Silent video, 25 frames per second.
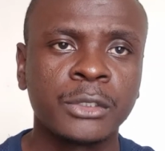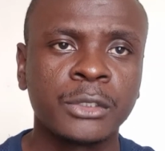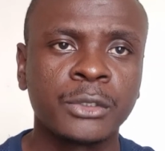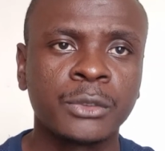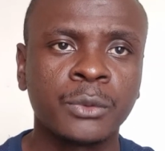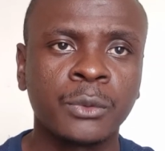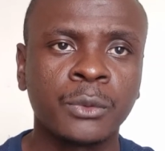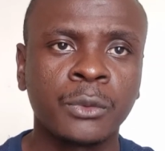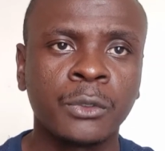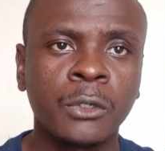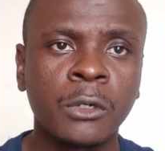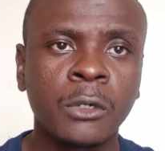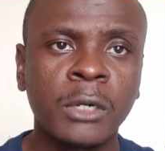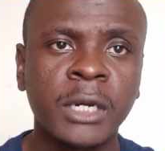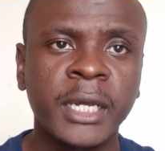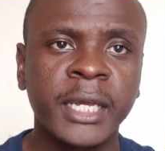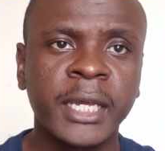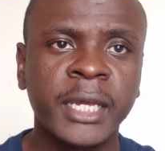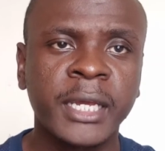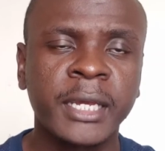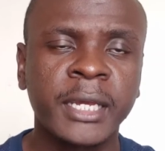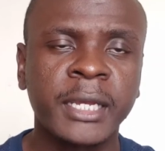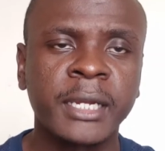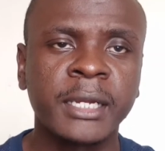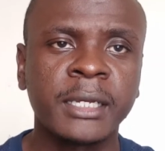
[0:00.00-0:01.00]
to go
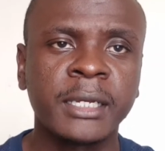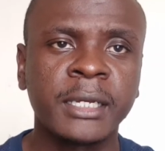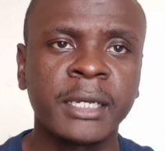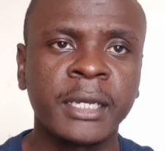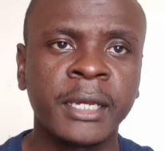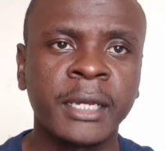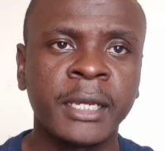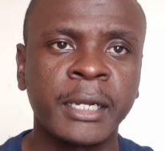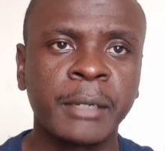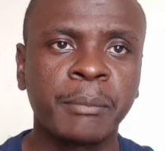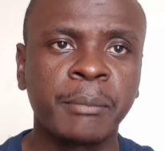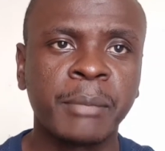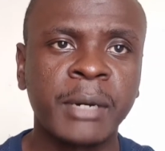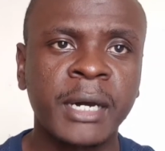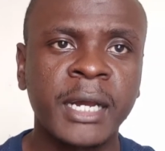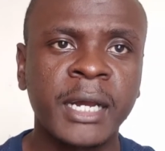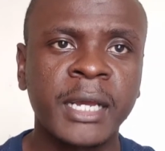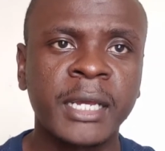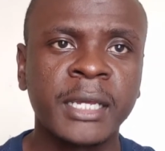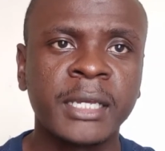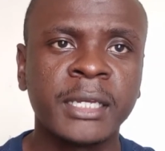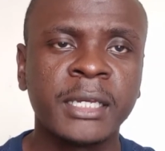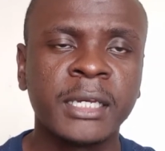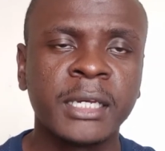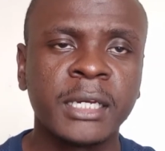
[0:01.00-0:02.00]
ahead and
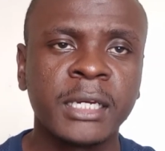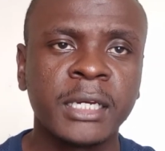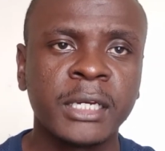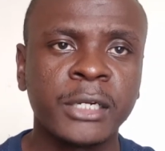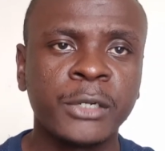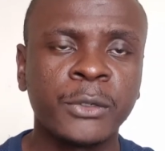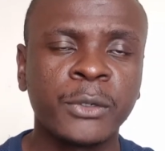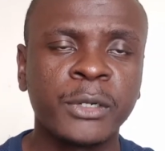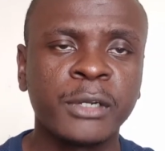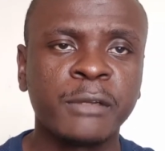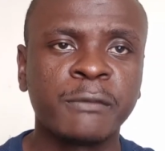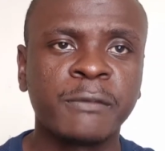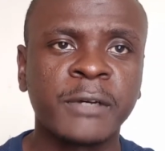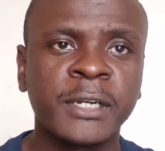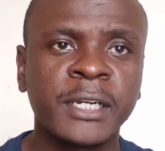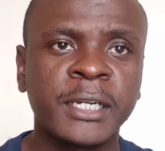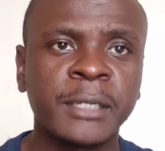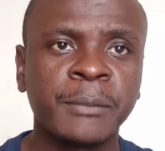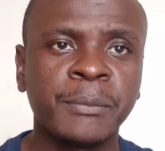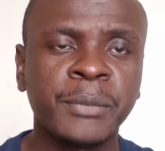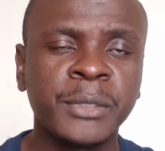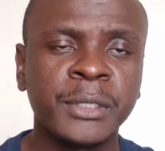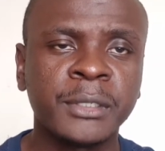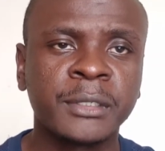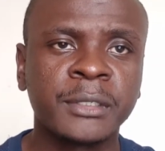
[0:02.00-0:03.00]
buy Donny van de
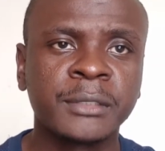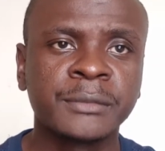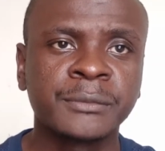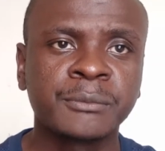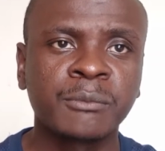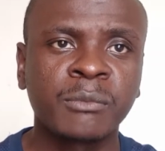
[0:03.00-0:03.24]
Beek.